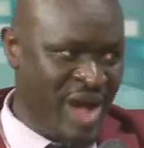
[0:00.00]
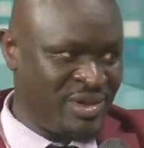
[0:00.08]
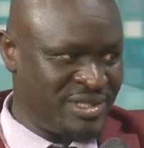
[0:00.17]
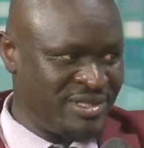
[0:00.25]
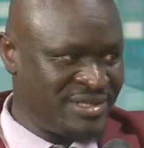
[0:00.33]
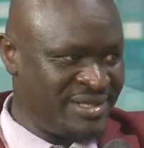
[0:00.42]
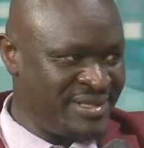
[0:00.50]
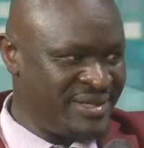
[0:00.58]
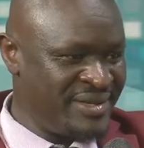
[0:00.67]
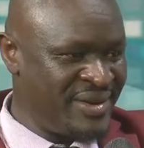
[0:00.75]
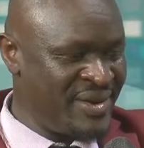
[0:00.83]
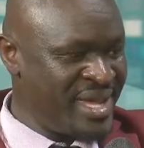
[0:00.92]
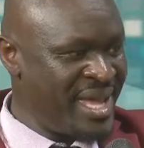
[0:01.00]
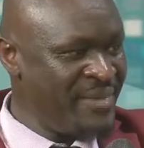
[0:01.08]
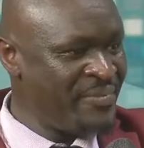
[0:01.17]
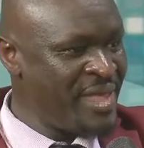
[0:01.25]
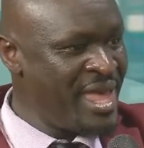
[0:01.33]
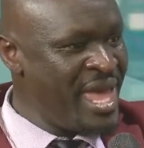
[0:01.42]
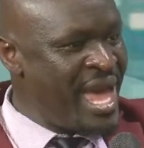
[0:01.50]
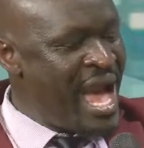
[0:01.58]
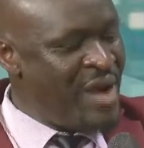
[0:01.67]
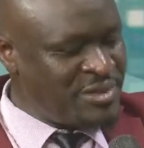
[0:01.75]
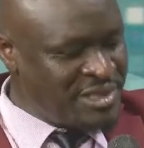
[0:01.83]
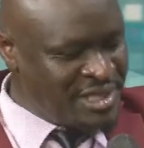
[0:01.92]
out, okay?
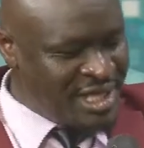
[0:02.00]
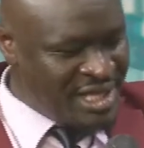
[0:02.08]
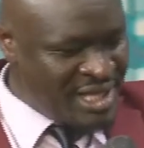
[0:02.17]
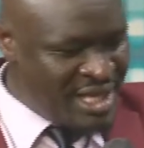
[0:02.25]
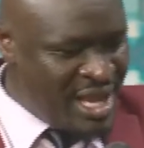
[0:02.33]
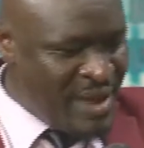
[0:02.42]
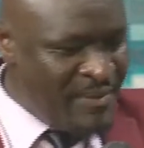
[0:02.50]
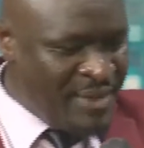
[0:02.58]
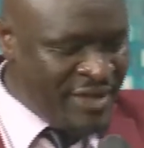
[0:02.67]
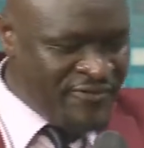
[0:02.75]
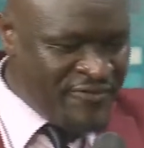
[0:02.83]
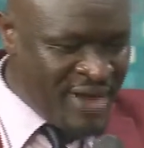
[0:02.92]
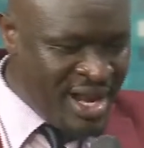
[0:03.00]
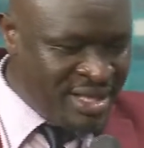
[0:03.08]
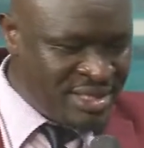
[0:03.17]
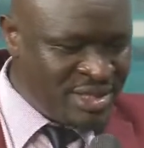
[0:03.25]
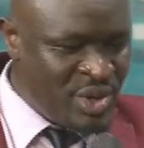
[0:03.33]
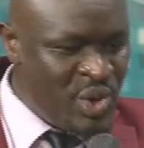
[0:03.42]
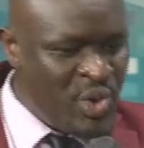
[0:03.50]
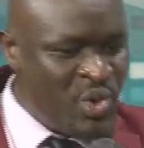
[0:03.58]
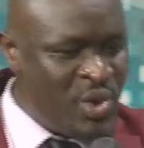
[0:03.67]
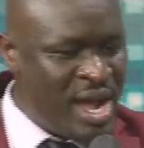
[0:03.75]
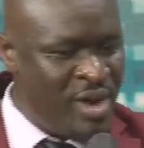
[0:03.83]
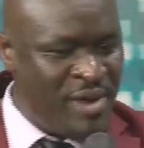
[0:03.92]
I've seen my friends
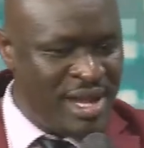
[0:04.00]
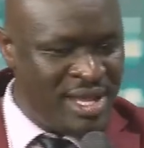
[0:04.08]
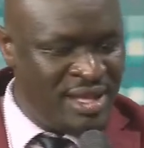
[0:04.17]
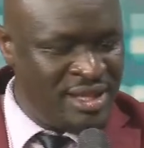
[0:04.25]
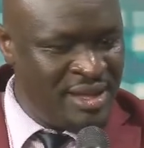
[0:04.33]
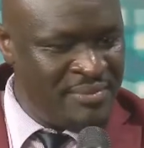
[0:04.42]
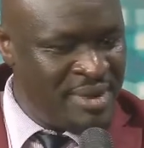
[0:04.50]
who were working in the